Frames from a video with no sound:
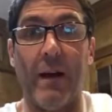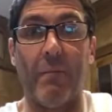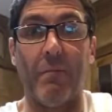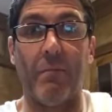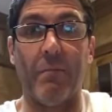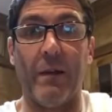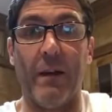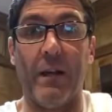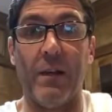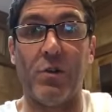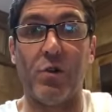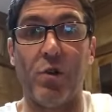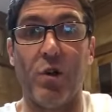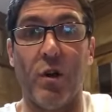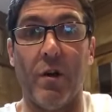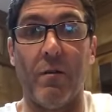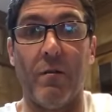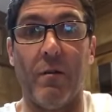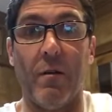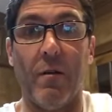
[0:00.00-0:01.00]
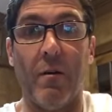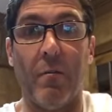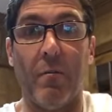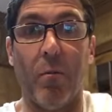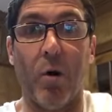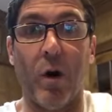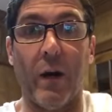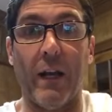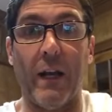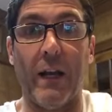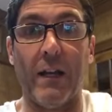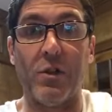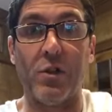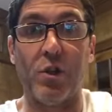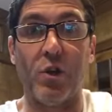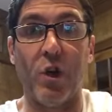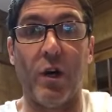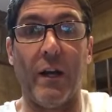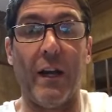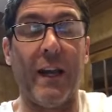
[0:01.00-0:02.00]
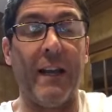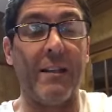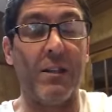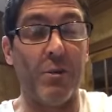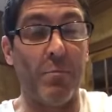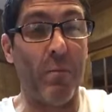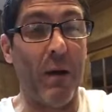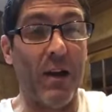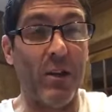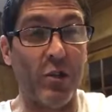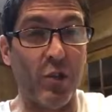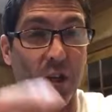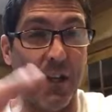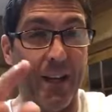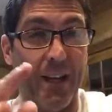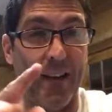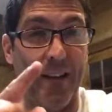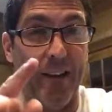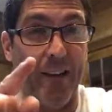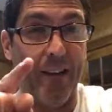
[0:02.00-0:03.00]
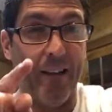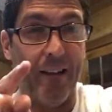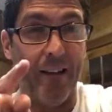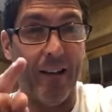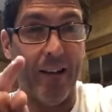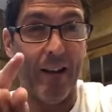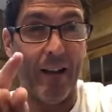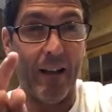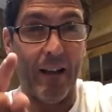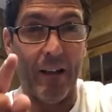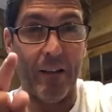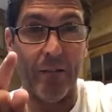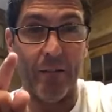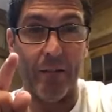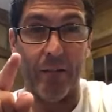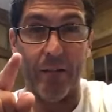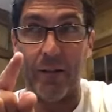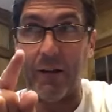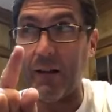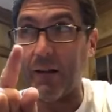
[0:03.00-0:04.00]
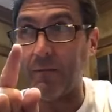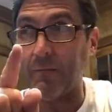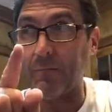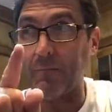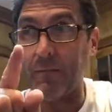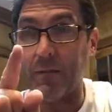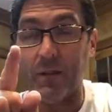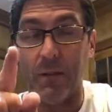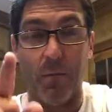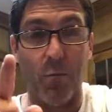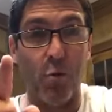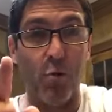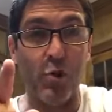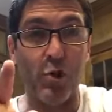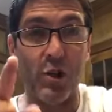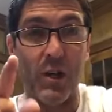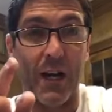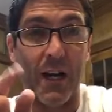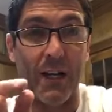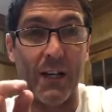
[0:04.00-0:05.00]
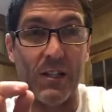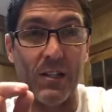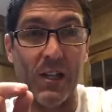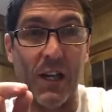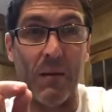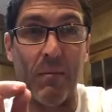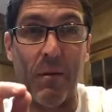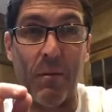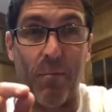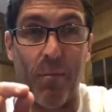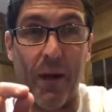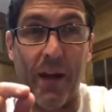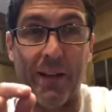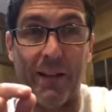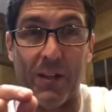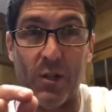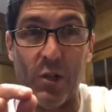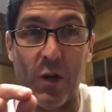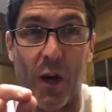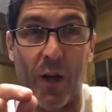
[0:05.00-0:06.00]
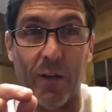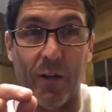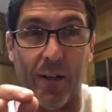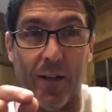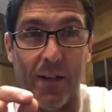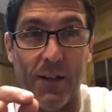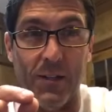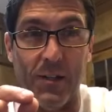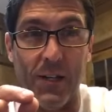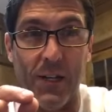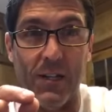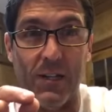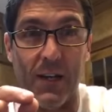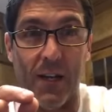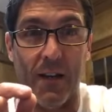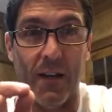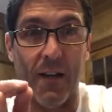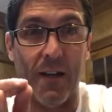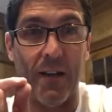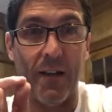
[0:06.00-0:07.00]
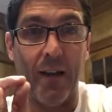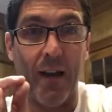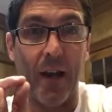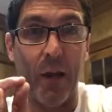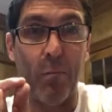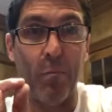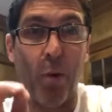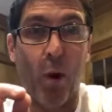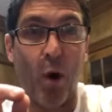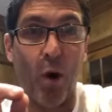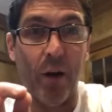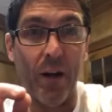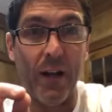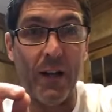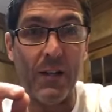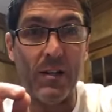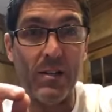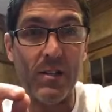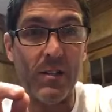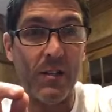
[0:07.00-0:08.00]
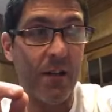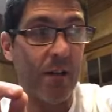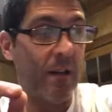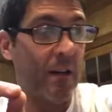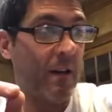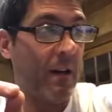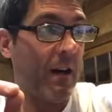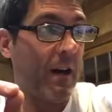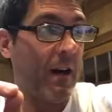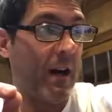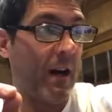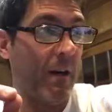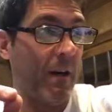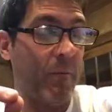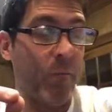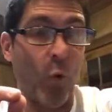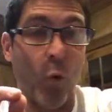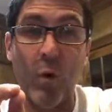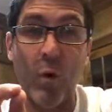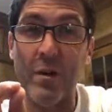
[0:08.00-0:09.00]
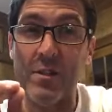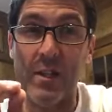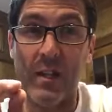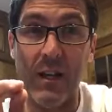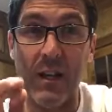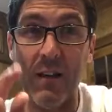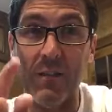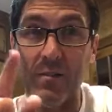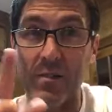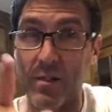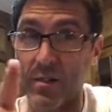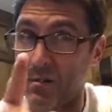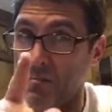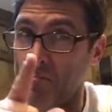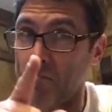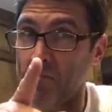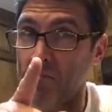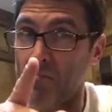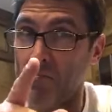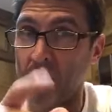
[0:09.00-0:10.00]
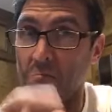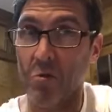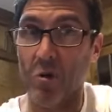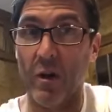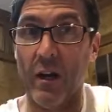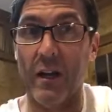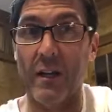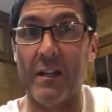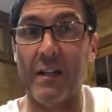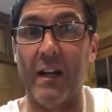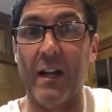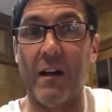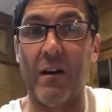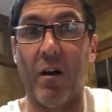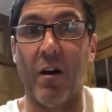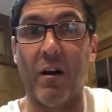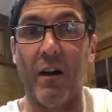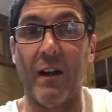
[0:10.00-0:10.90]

Yep, it is good. Margie, it's good. And especially uh, the moonshine is going to be big this holiday season at parties um, or as gifts. Good idea.